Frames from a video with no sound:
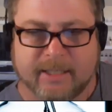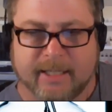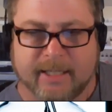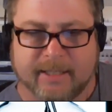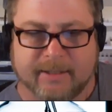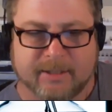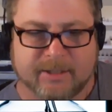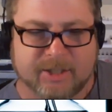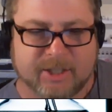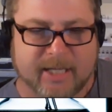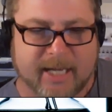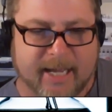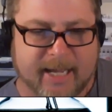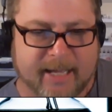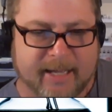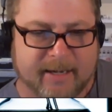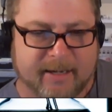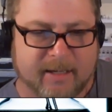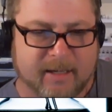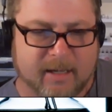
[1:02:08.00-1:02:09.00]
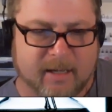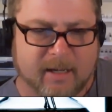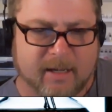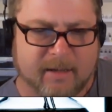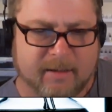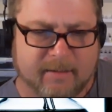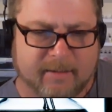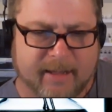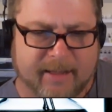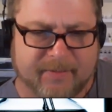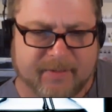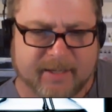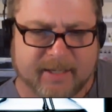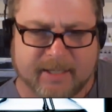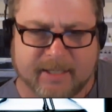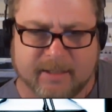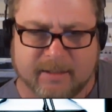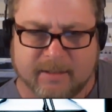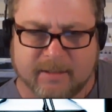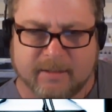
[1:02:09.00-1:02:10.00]
in the chat. I
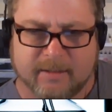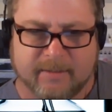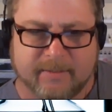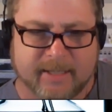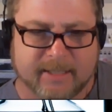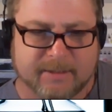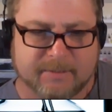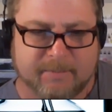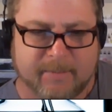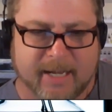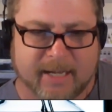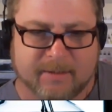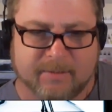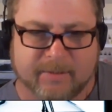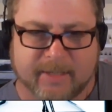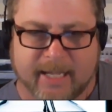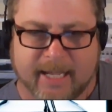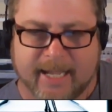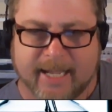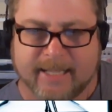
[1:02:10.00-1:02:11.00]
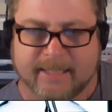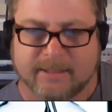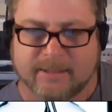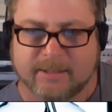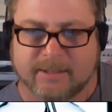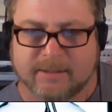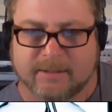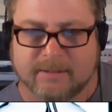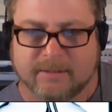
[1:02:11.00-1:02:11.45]
think that's Michael Katz.